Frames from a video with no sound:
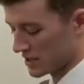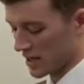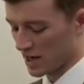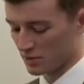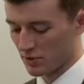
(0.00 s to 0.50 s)
this
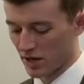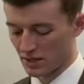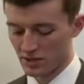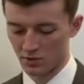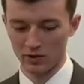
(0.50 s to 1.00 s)
task
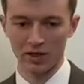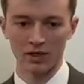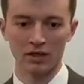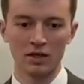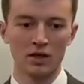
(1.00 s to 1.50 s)
practice
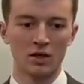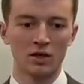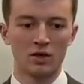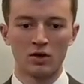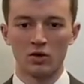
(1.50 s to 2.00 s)
when
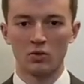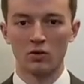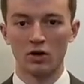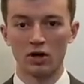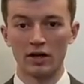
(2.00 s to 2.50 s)

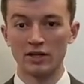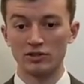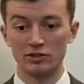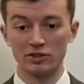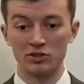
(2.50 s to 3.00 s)
we're
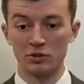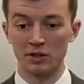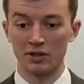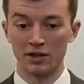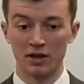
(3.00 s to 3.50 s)
initially
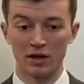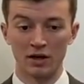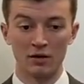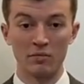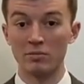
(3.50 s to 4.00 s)
doing
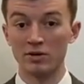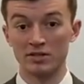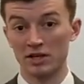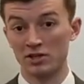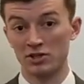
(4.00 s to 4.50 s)
their
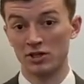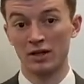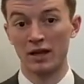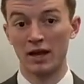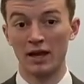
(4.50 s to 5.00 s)

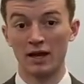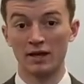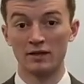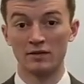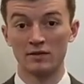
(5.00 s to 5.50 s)
memorization
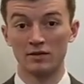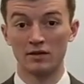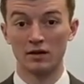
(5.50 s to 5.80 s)
and